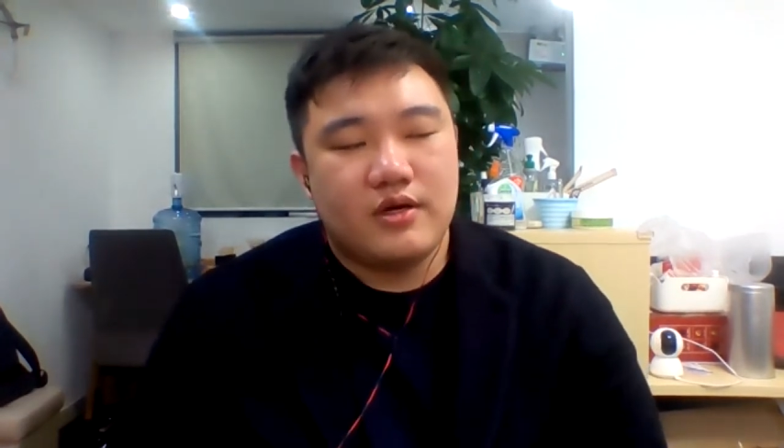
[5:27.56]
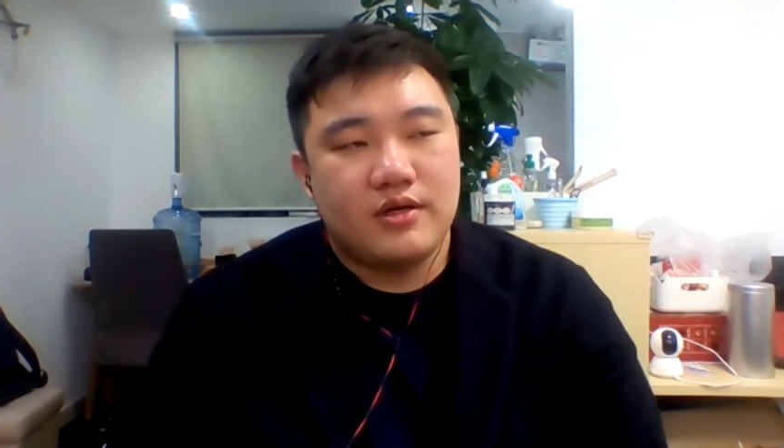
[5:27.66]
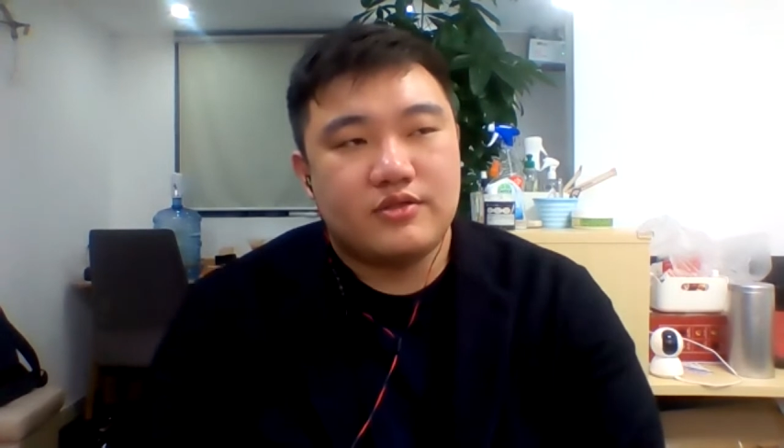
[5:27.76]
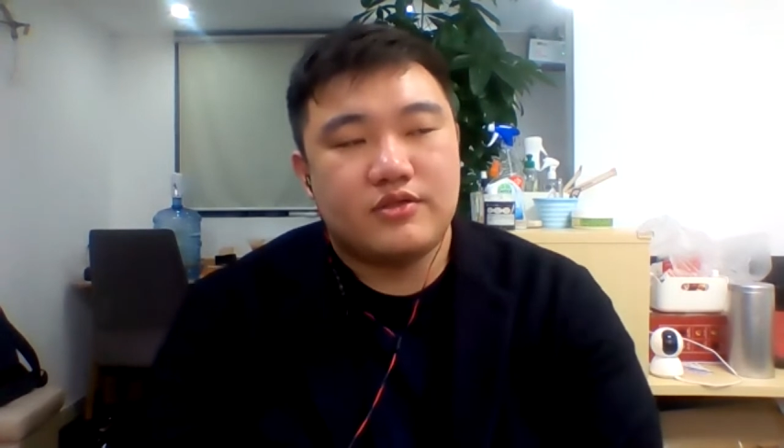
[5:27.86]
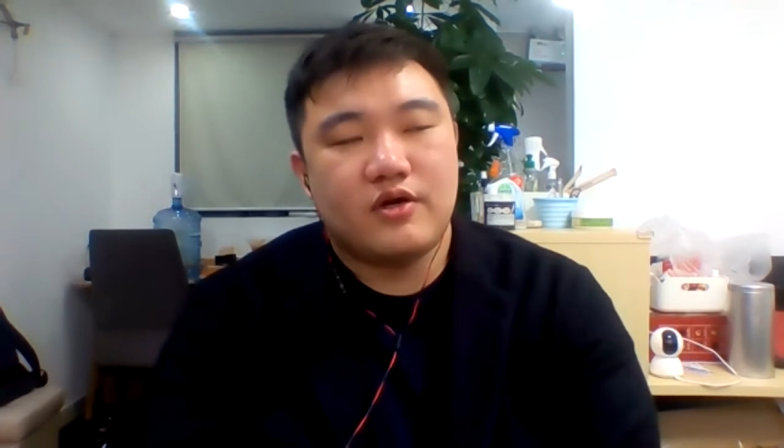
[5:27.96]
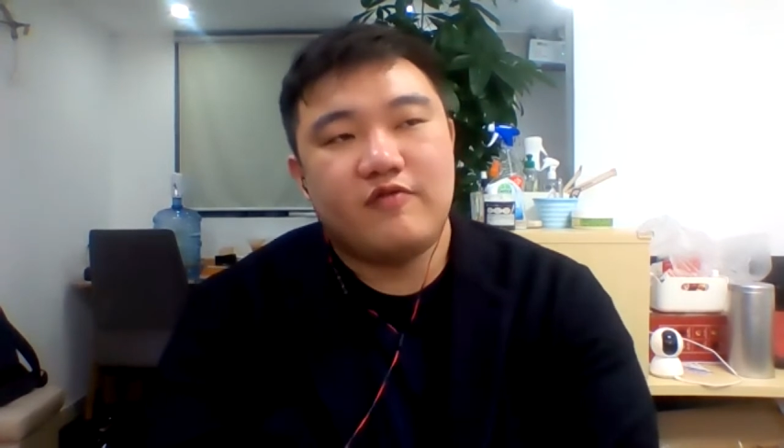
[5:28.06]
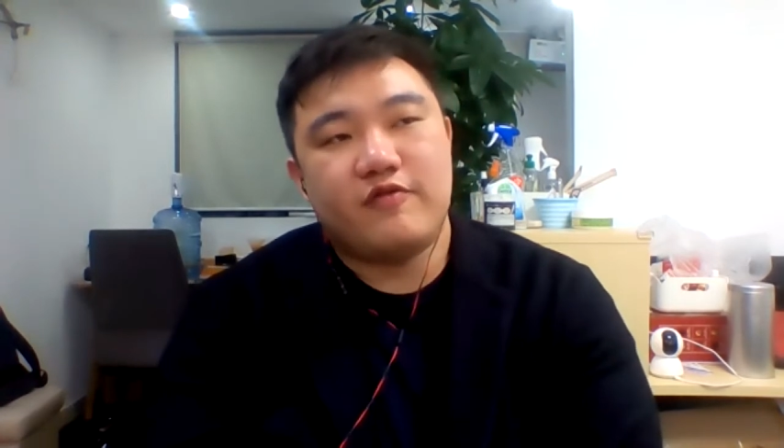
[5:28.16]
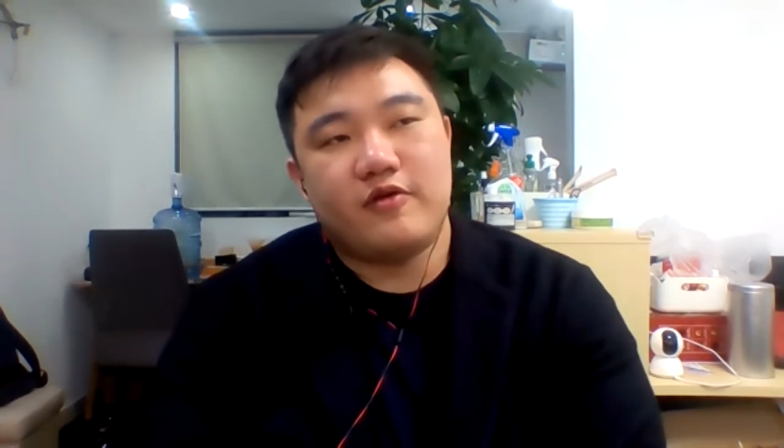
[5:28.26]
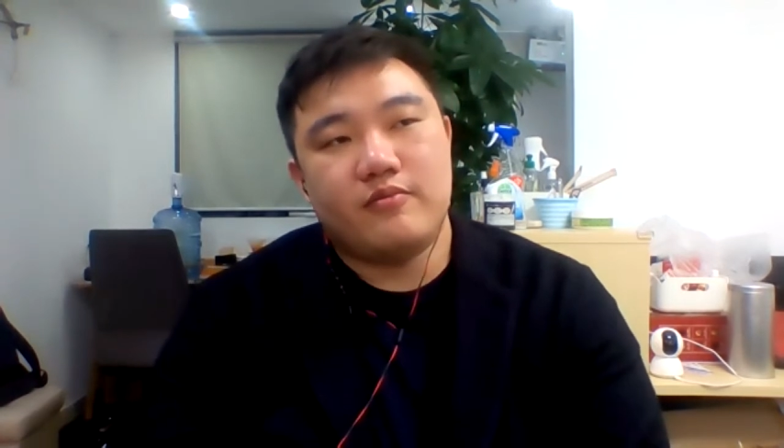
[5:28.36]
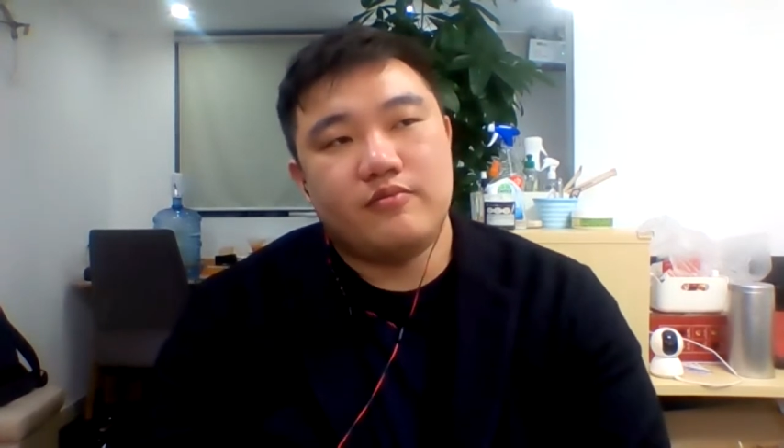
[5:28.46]
starting
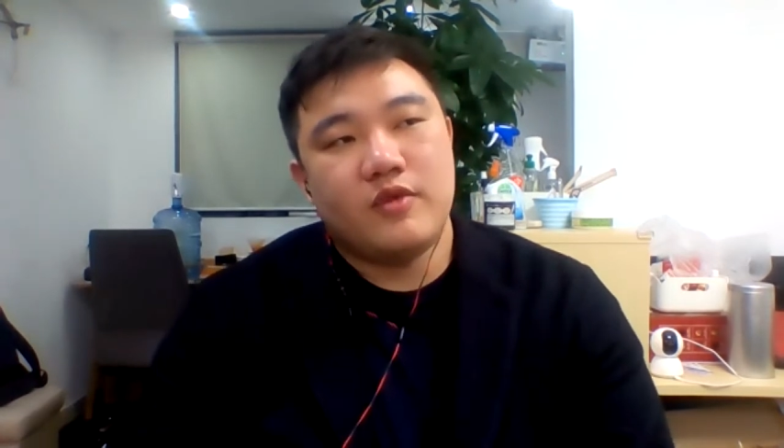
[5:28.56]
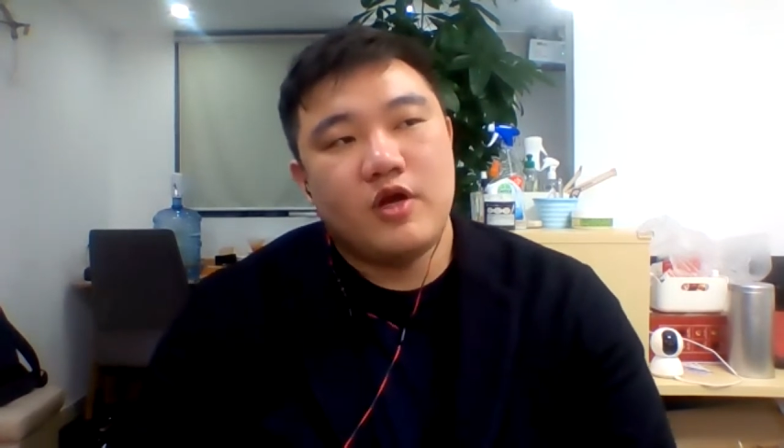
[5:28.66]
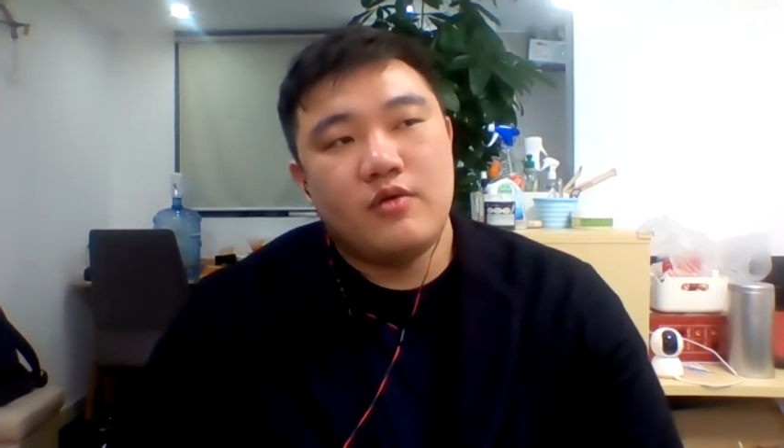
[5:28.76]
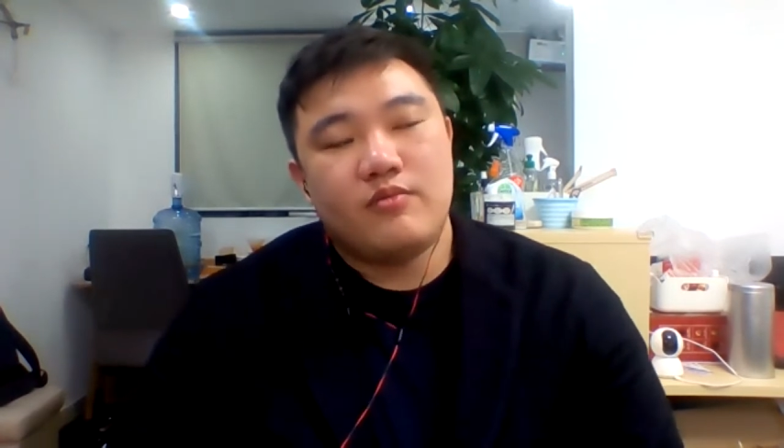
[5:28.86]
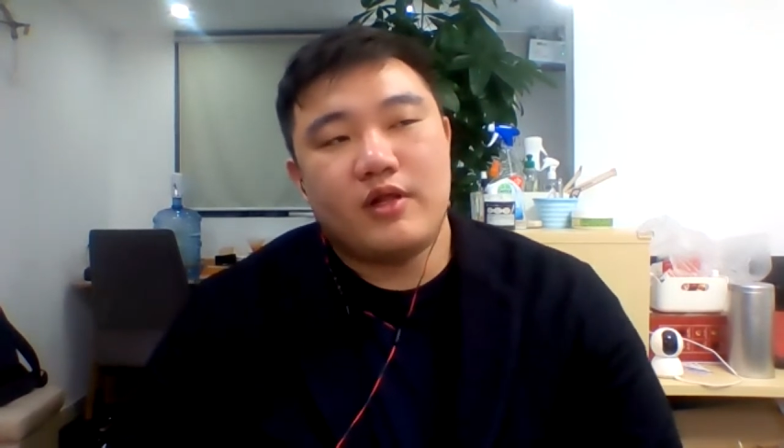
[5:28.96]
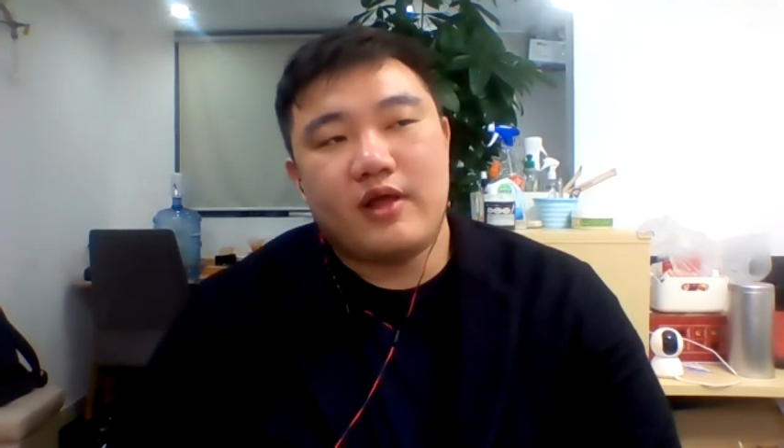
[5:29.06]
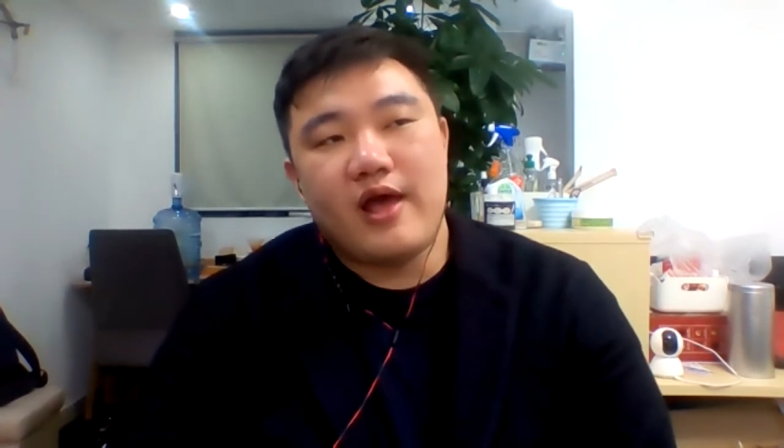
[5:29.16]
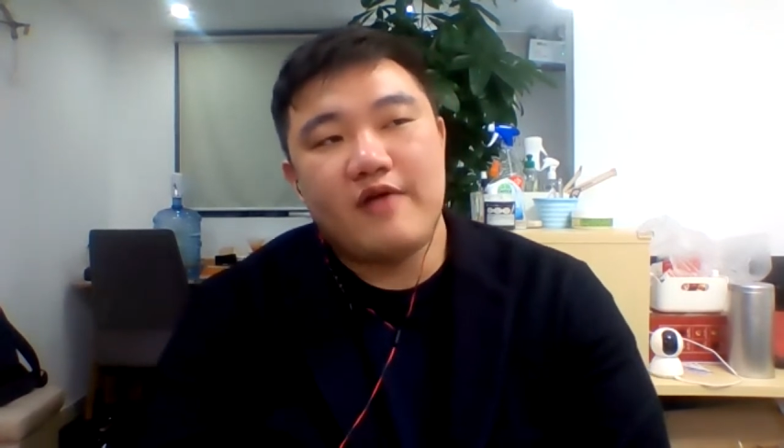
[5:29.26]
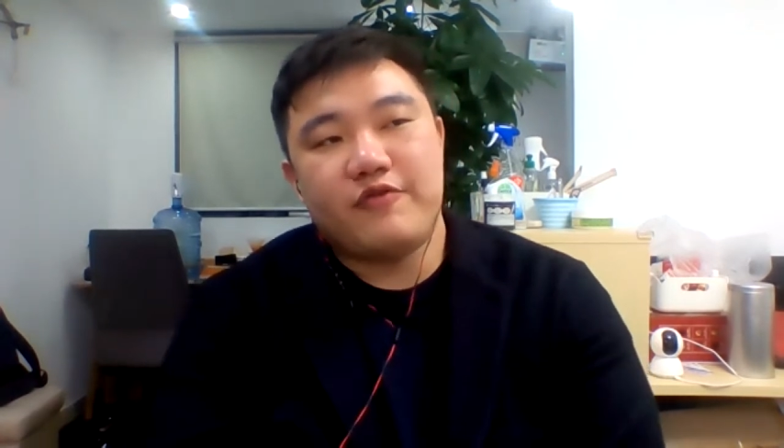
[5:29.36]
from probably like a half a